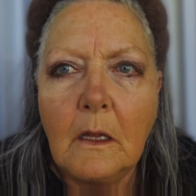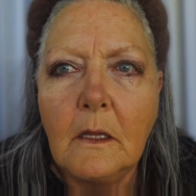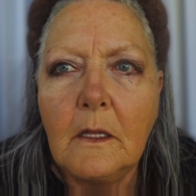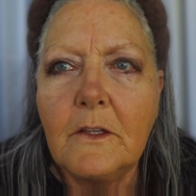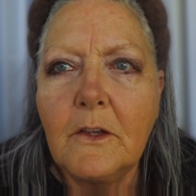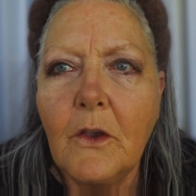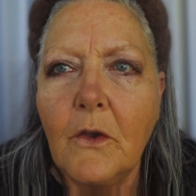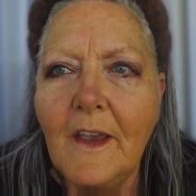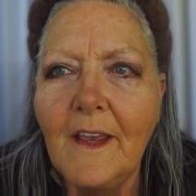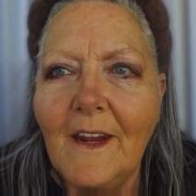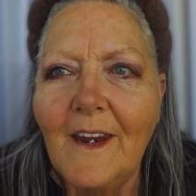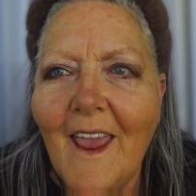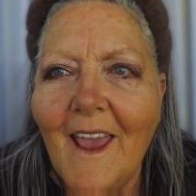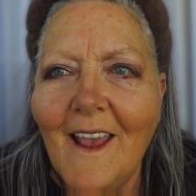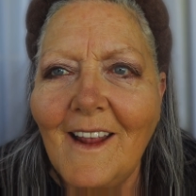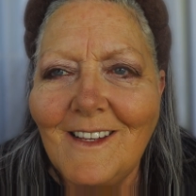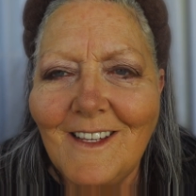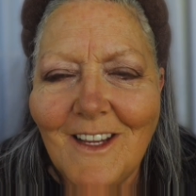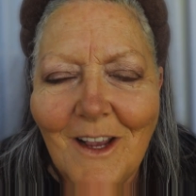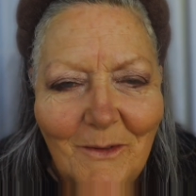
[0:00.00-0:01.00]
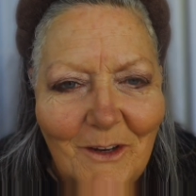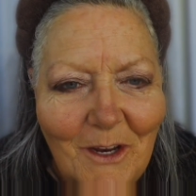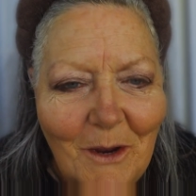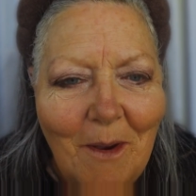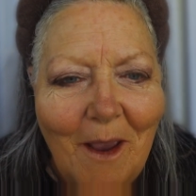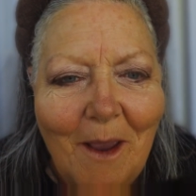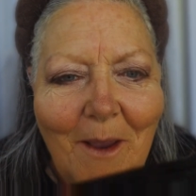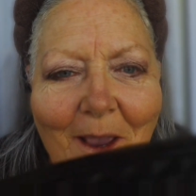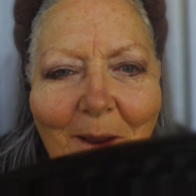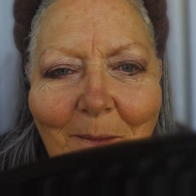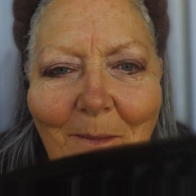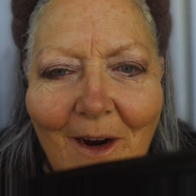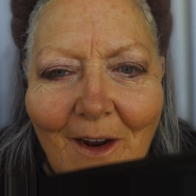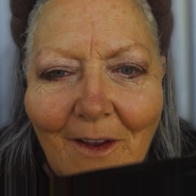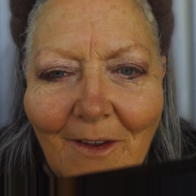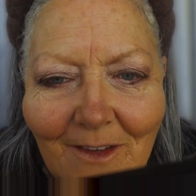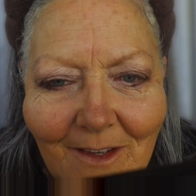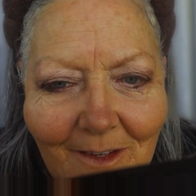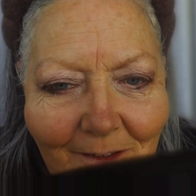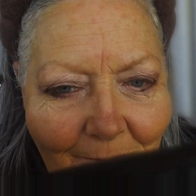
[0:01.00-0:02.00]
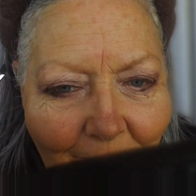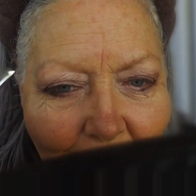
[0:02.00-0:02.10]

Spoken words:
let's go ahead and add some to my eyebrows.